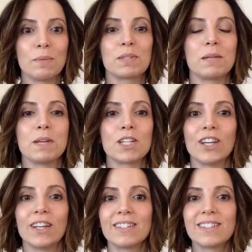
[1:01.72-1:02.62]
and
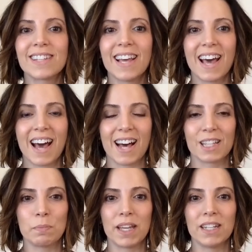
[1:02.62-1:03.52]
missions
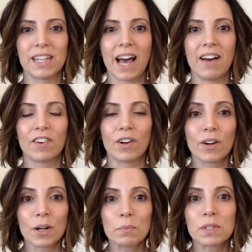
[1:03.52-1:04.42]
has been to have
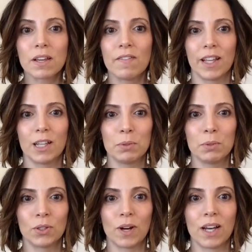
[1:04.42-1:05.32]
herbs available
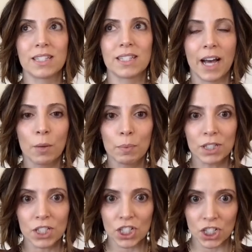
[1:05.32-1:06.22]
to us to help
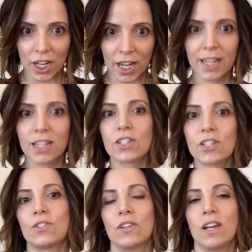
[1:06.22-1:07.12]
us change
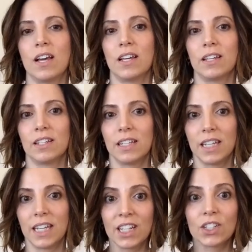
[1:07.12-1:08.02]

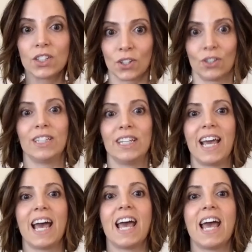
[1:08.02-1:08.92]

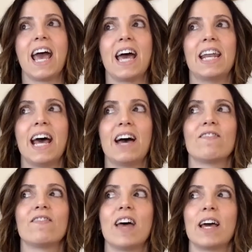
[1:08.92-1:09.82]
internally and
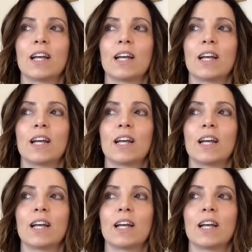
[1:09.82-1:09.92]
have that